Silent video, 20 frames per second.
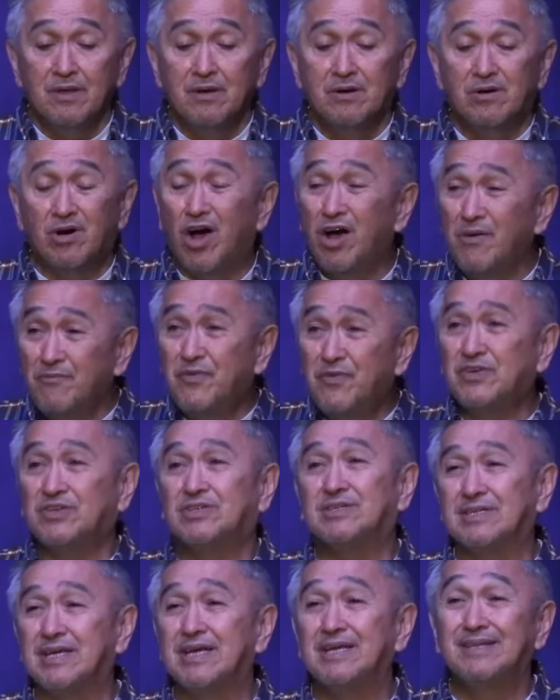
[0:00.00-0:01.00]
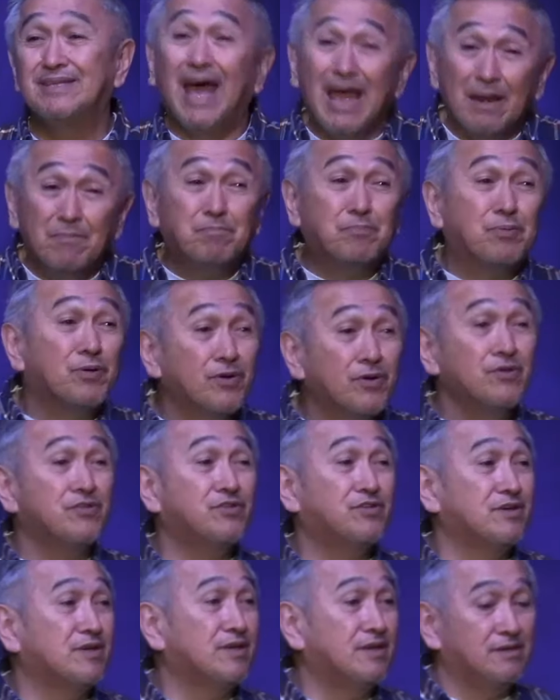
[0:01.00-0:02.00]
Obviously, that
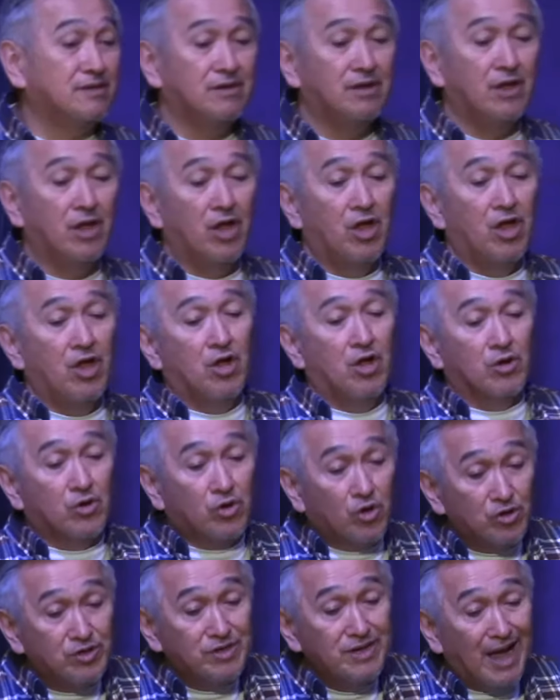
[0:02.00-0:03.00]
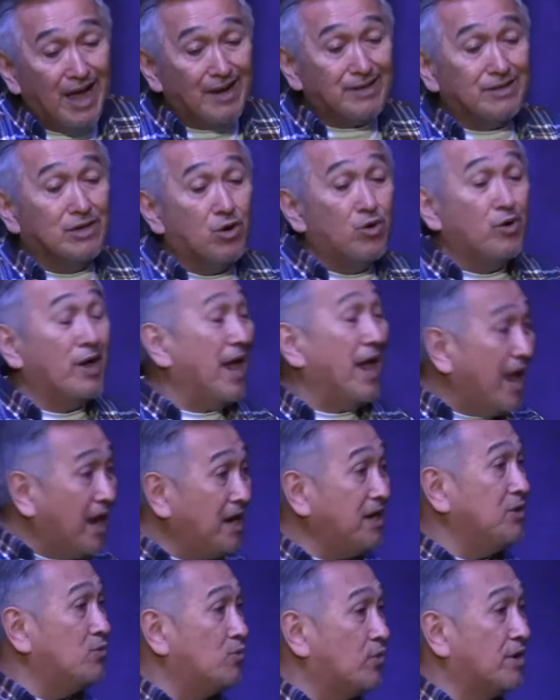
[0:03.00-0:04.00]
person could not go
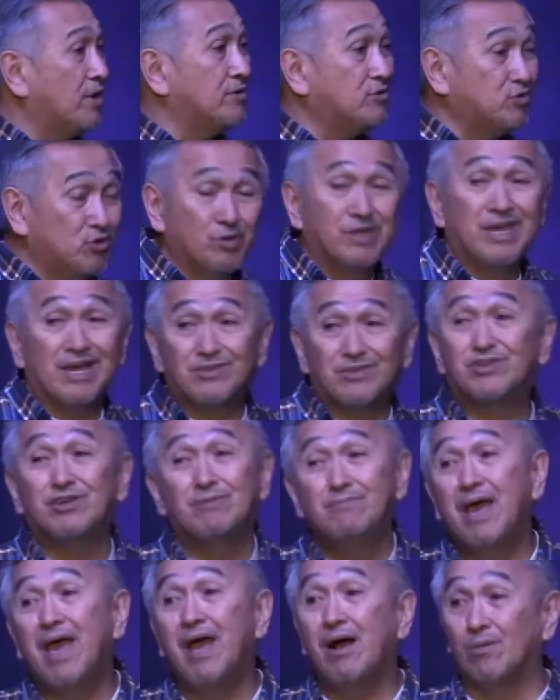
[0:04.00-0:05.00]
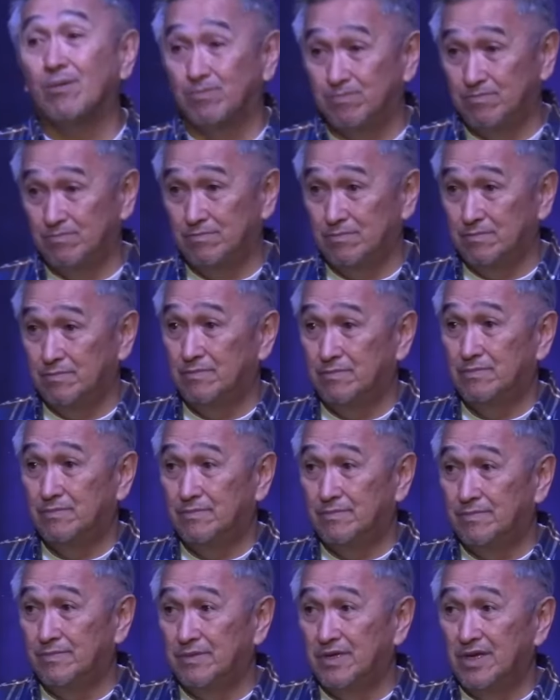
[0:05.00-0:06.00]
anywhere to get some help.
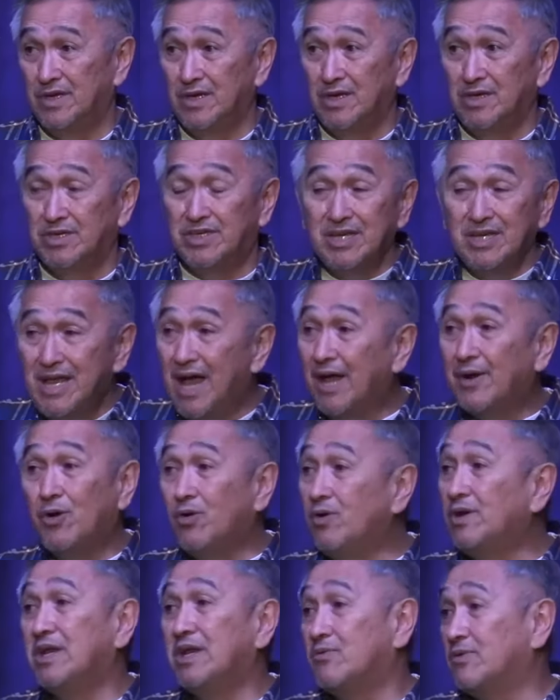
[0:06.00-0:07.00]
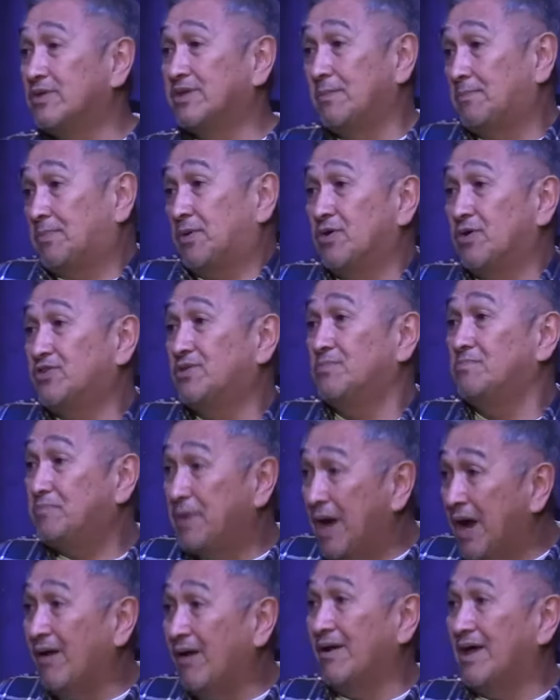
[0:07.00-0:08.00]
See, not only was the person
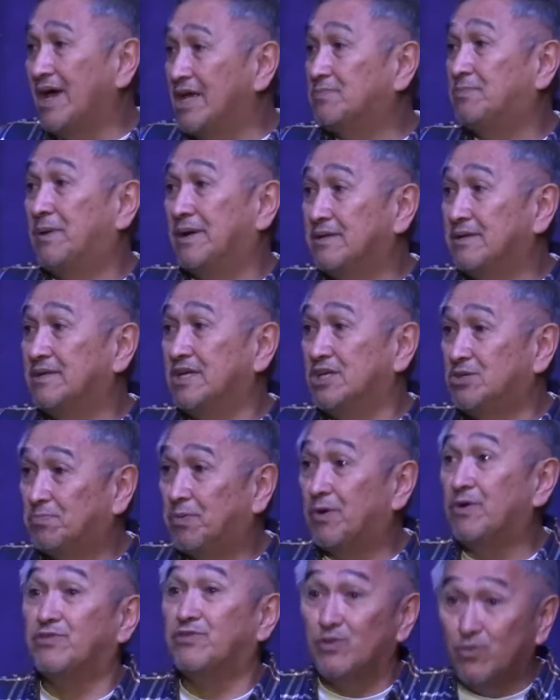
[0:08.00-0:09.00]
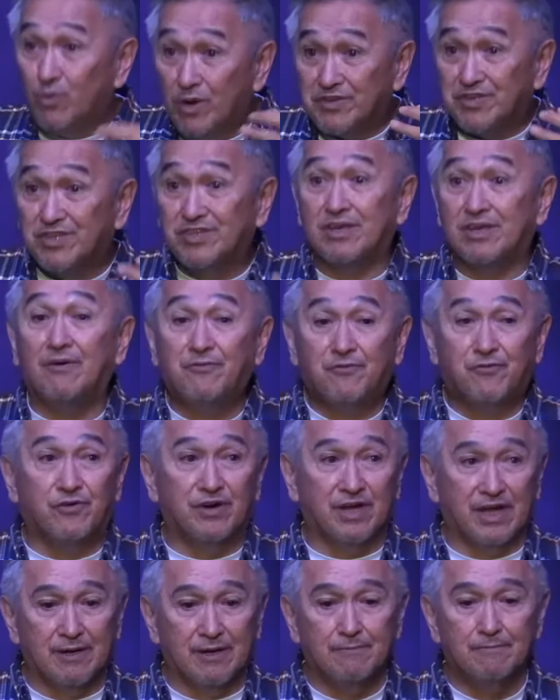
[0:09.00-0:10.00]
paralyzed, but this person was
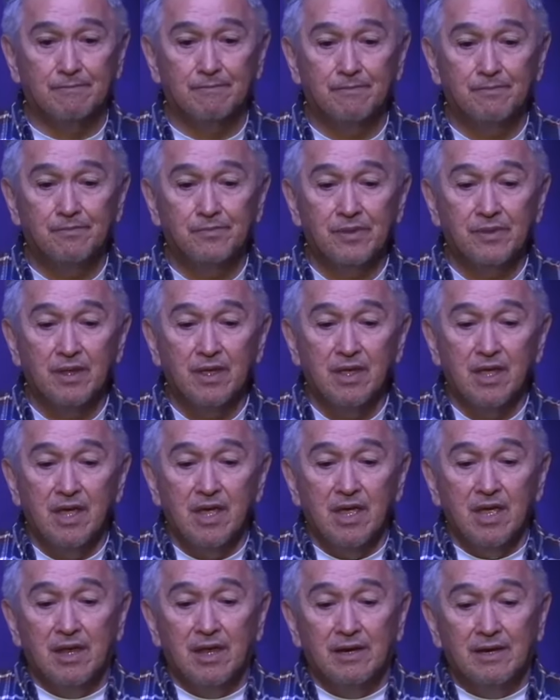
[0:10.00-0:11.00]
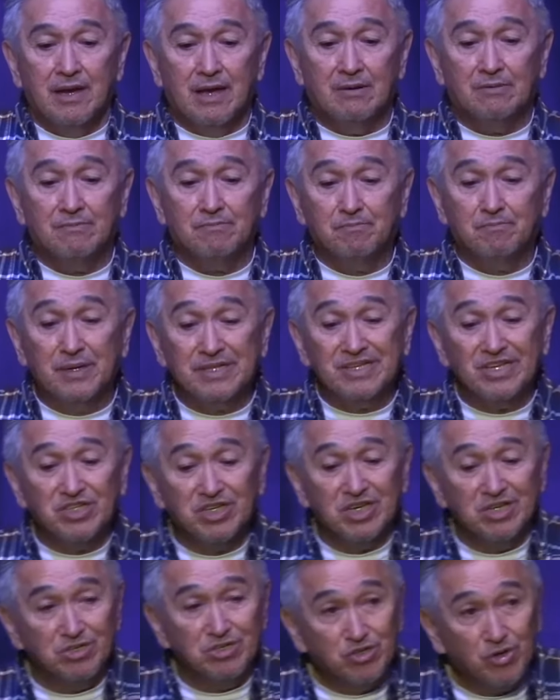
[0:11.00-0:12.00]
suffering. Now, but the
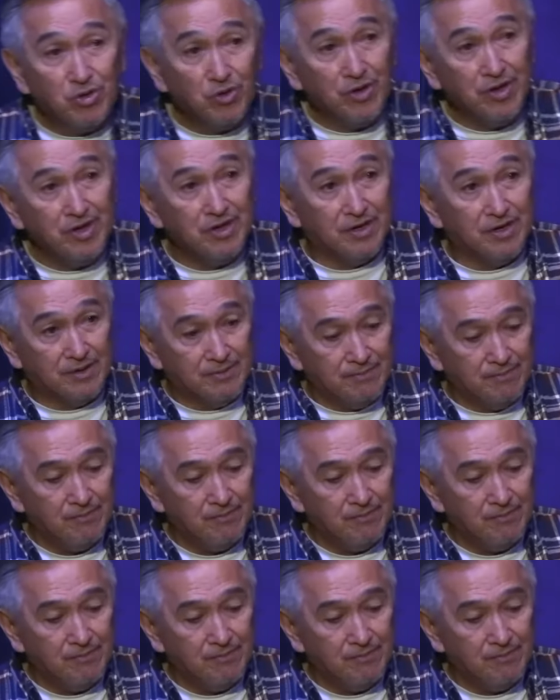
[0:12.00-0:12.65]
centurion